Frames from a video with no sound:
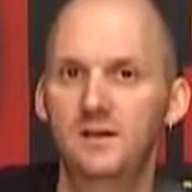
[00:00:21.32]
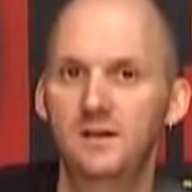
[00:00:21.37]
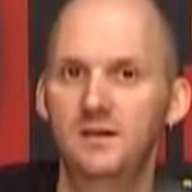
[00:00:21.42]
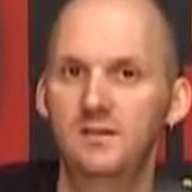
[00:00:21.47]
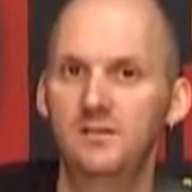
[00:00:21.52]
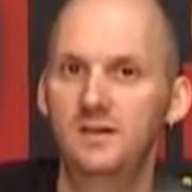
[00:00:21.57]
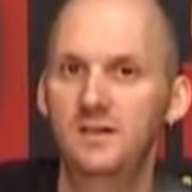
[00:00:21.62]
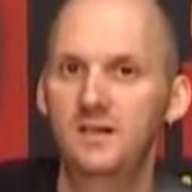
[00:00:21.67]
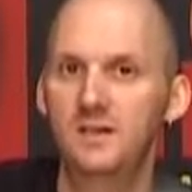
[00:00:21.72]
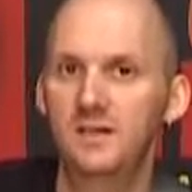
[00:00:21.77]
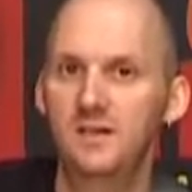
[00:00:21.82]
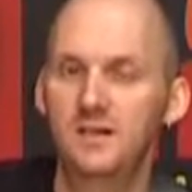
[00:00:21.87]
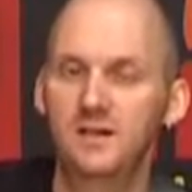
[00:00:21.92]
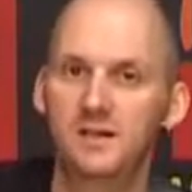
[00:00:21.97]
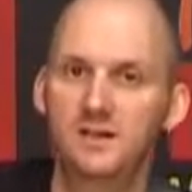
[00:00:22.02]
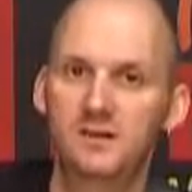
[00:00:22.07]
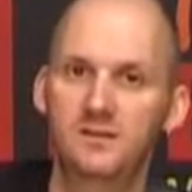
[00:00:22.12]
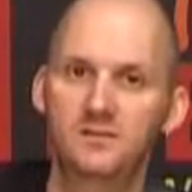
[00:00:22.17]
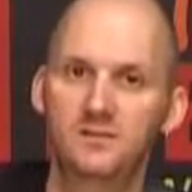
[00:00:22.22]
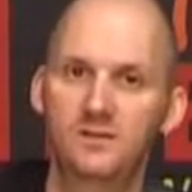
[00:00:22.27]

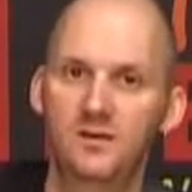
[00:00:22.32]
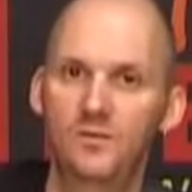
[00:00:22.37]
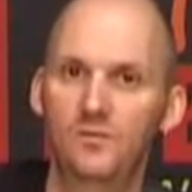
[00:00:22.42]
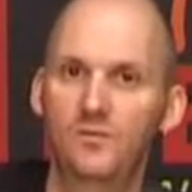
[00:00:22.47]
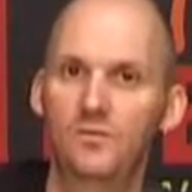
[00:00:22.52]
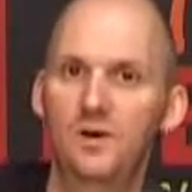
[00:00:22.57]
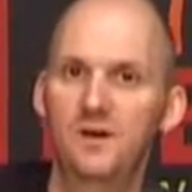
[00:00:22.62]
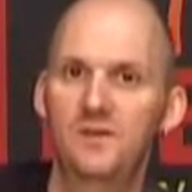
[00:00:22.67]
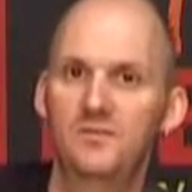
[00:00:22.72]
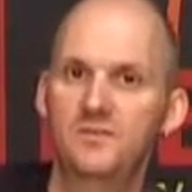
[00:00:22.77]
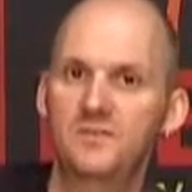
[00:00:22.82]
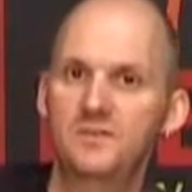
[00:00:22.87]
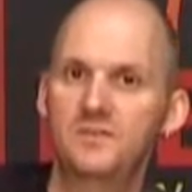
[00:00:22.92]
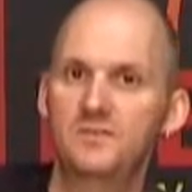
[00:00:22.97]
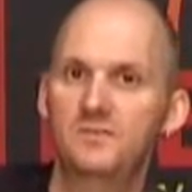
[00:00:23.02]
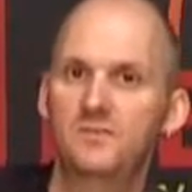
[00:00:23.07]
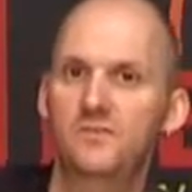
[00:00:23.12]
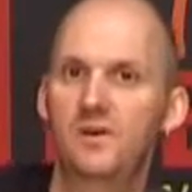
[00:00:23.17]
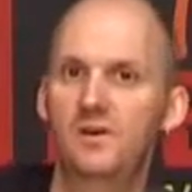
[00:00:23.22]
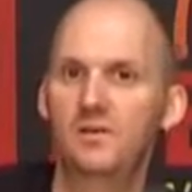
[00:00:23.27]
the riffs,
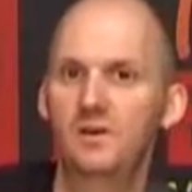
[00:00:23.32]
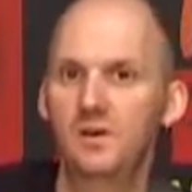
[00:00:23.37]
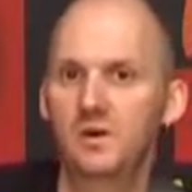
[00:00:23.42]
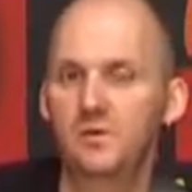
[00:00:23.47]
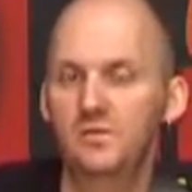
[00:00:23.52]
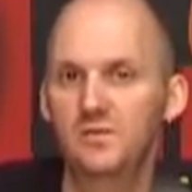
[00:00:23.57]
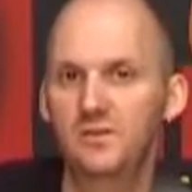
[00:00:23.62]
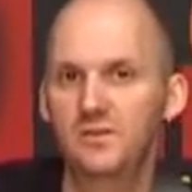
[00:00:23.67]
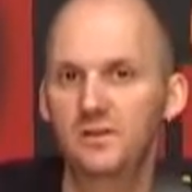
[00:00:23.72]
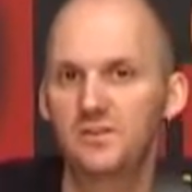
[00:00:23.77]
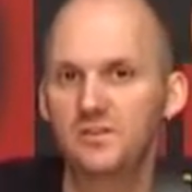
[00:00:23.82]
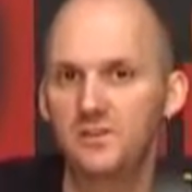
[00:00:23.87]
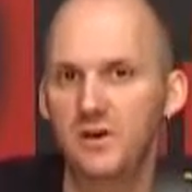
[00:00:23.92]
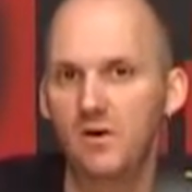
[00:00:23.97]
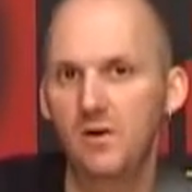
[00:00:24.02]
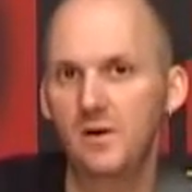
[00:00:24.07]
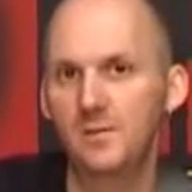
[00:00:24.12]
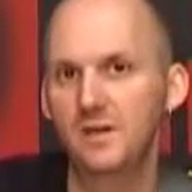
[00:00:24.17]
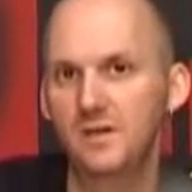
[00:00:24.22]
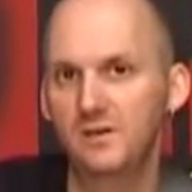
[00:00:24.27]
very often the
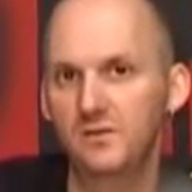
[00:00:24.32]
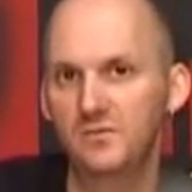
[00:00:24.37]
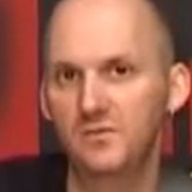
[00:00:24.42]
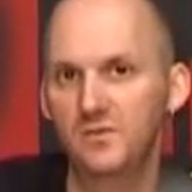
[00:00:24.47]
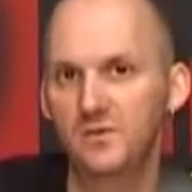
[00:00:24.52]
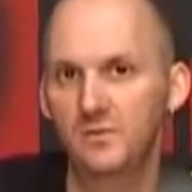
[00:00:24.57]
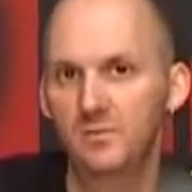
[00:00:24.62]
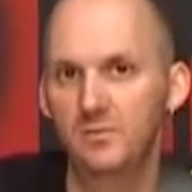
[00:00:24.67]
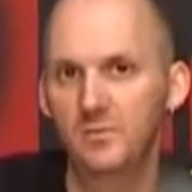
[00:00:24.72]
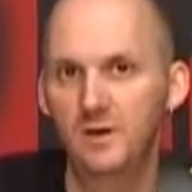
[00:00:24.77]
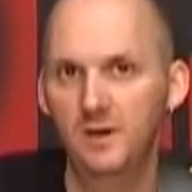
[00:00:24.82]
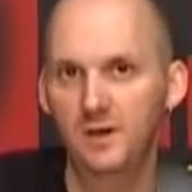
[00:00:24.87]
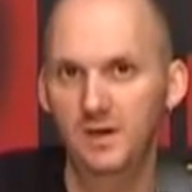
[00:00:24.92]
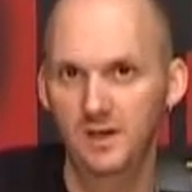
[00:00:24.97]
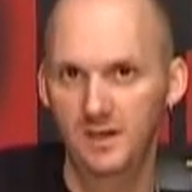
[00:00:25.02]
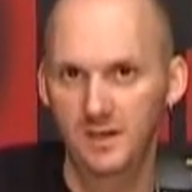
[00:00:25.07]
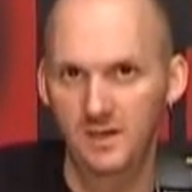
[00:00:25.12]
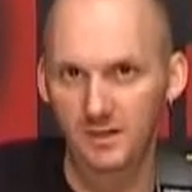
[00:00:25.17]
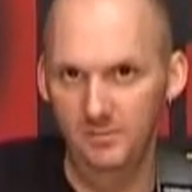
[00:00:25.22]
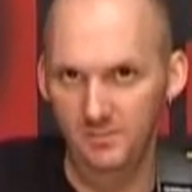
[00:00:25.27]
timing of them
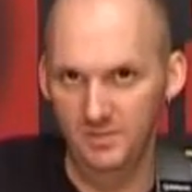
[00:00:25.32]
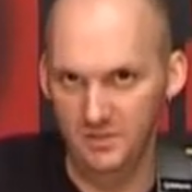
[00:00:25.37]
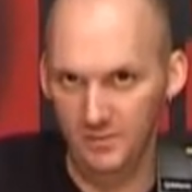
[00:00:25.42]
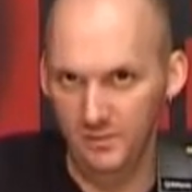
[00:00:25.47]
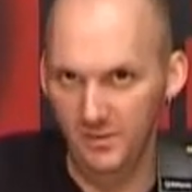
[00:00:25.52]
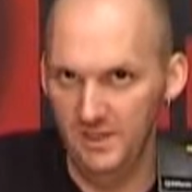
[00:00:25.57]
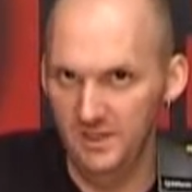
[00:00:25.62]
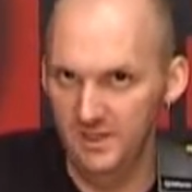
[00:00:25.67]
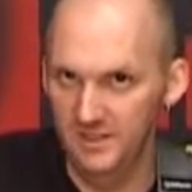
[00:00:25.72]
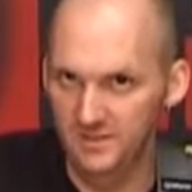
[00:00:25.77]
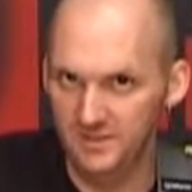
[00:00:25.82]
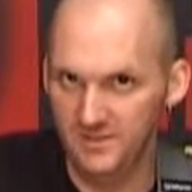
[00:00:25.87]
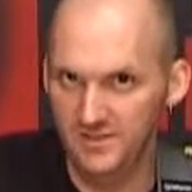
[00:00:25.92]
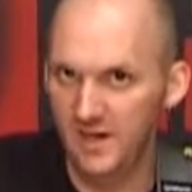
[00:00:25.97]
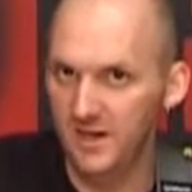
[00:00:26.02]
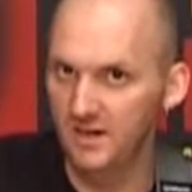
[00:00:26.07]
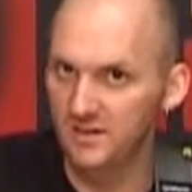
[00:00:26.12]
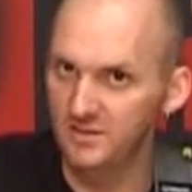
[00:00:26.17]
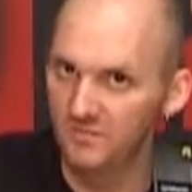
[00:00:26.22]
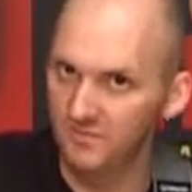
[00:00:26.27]
in between each
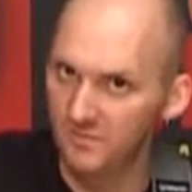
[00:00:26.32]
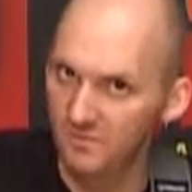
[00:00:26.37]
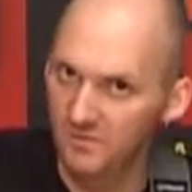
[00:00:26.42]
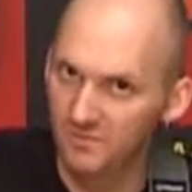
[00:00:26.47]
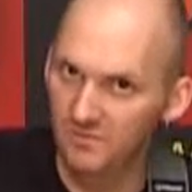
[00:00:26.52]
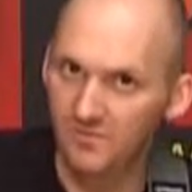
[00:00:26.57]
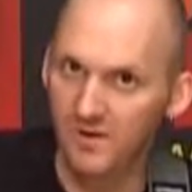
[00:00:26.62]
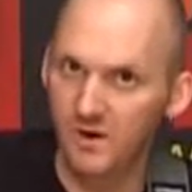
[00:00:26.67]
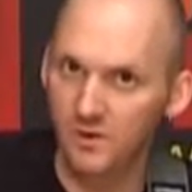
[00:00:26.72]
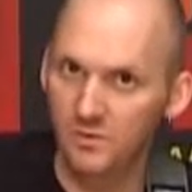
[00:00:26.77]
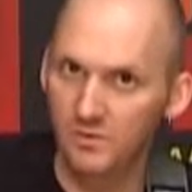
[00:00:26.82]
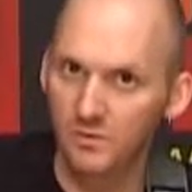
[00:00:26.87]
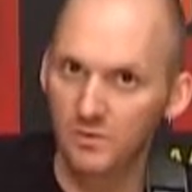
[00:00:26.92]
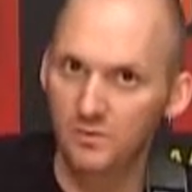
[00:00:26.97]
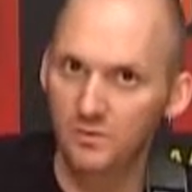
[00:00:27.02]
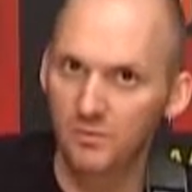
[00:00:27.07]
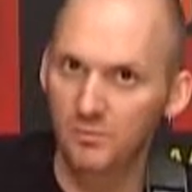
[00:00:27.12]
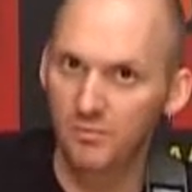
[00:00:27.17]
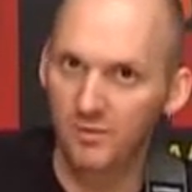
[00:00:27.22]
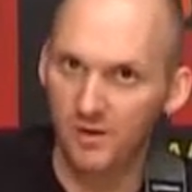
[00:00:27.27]
section, from the
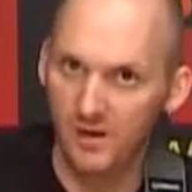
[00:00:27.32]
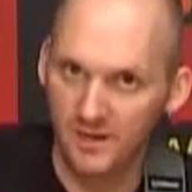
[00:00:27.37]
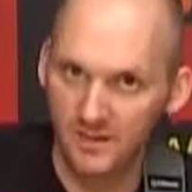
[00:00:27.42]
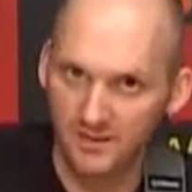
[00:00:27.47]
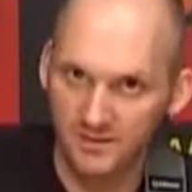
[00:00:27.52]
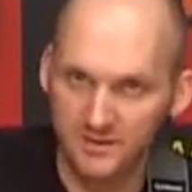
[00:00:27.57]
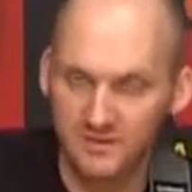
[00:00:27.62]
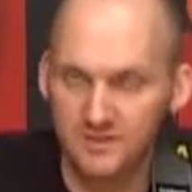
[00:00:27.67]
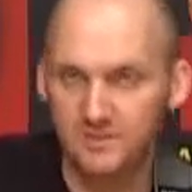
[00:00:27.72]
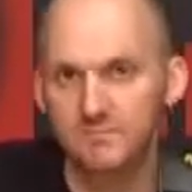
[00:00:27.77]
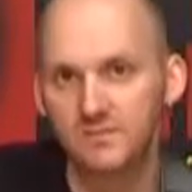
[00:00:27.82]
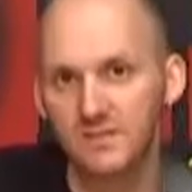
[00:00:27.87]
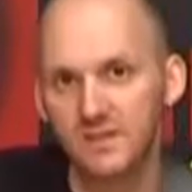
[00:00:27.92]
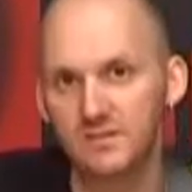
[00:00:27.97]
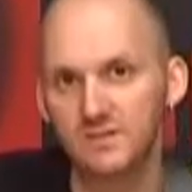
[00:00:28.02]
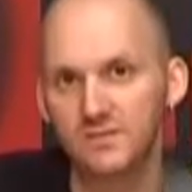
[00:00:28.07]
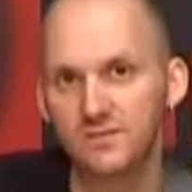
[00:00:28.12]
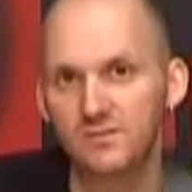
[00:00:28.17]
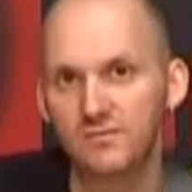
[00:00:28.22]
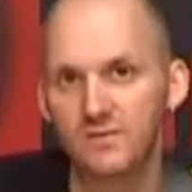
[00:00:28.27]
vocal breaks
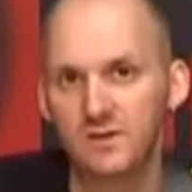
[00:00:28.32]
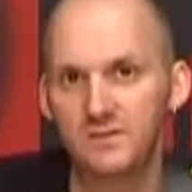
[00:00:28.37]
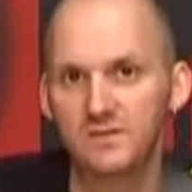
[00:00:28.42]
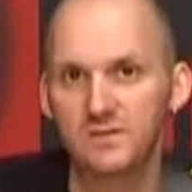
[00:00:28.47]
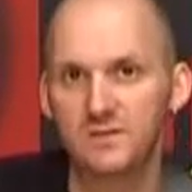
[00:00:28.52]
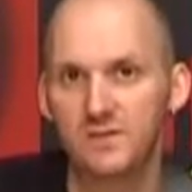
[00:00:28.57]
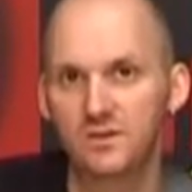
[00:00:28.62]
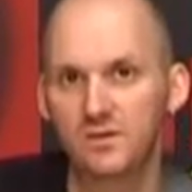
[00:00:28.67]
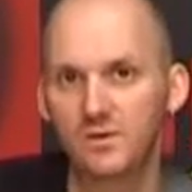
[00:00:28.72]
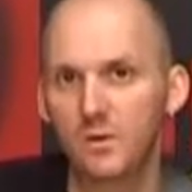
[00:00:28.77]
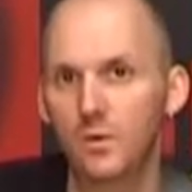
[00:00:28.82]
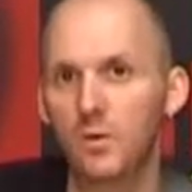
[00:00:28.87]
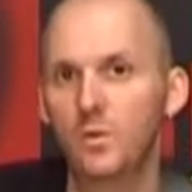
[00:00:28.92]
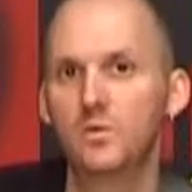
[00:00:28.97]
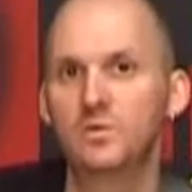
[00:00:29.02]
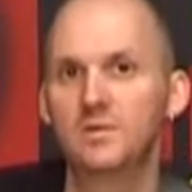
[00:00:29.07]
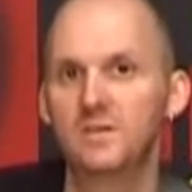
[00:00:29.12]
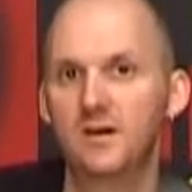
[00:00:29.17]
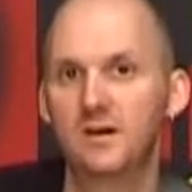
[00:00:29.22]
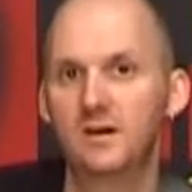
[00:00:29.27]
into the riffs, can
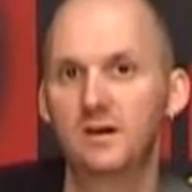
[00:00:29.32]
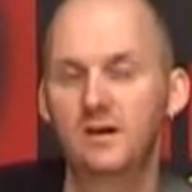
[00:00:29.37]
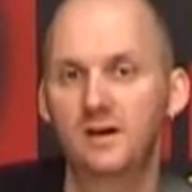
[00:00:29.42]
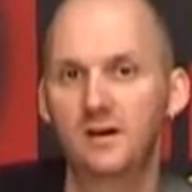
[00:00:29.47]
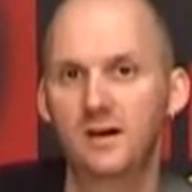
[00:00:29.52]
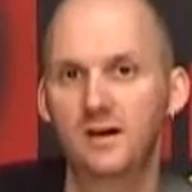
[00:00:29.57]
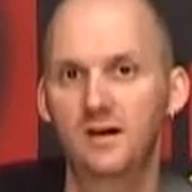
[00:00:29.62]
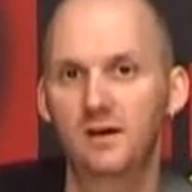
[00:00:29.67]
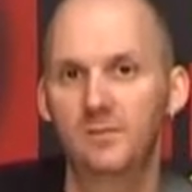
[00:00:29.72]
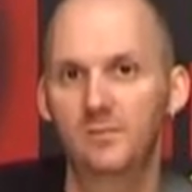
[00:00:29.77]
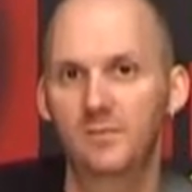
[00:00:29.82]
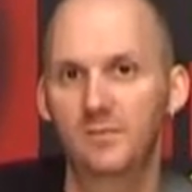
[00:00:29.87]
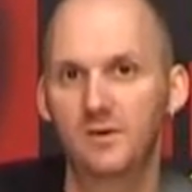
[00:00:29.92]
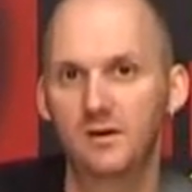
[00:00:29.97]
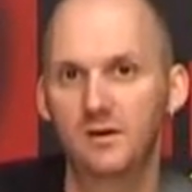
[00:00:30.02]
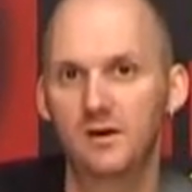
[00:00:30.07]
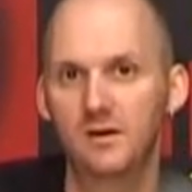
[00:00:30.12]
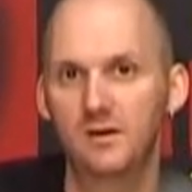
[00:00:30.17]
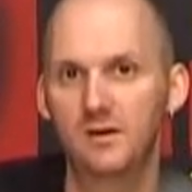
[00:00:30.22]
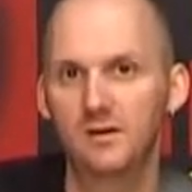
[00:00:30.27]
alter.
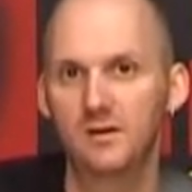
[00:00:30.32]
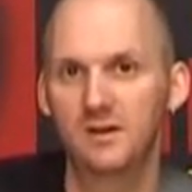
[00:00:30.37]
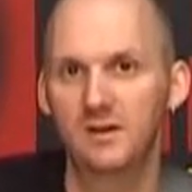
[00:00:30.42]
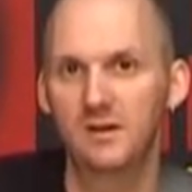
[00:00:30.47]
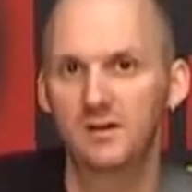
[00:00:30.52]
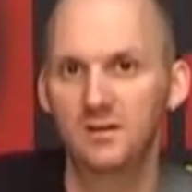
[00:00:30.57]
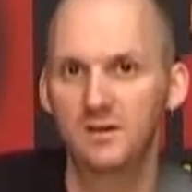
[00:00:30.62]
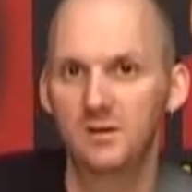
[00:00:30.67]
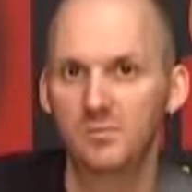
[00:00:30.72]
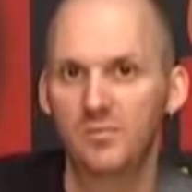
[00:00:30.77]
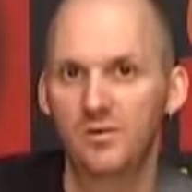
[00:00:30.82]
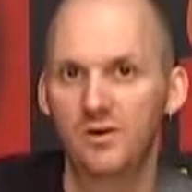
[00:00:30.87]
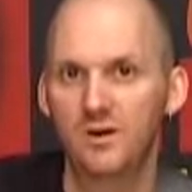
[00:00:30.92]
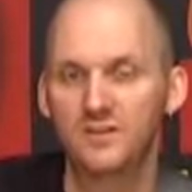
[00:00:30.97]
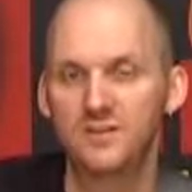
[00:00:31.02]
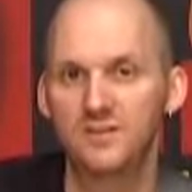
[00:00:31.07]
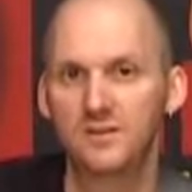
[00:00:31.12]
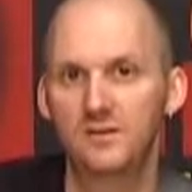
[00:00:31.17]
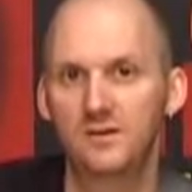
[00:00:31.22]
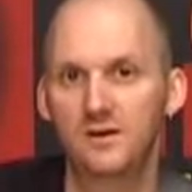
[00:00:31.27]
I kind of get the
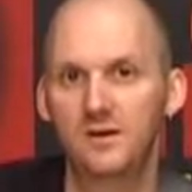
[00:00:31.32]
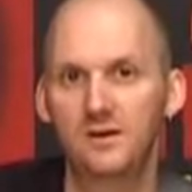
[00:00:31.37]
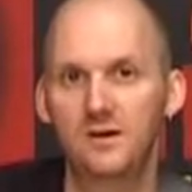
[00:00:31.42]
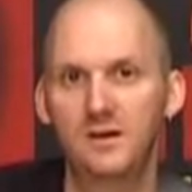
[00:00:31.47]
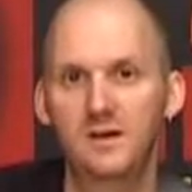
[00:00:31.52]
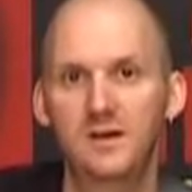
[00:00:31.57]
impression that